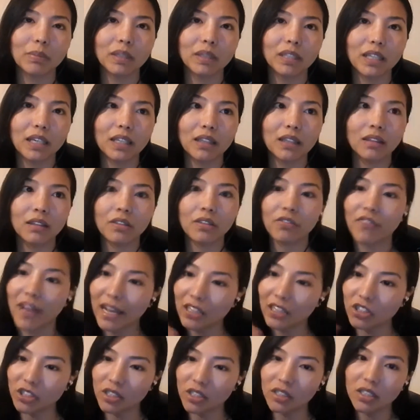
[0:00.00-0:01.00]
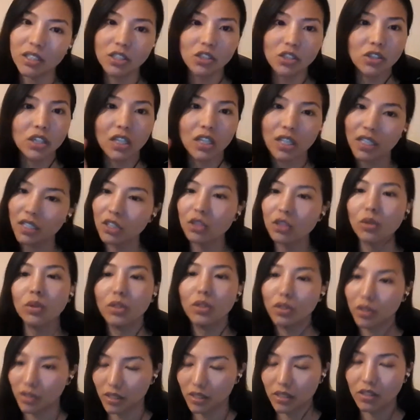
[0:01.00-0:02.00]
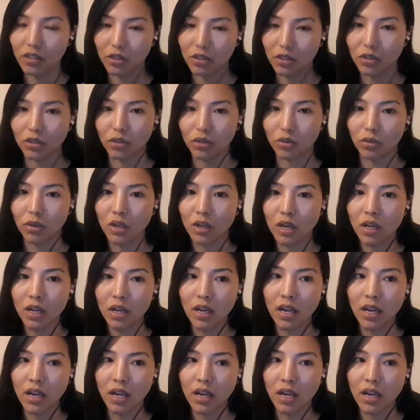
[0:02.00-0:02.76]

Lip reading: But then the fashion industry is going to listen to you,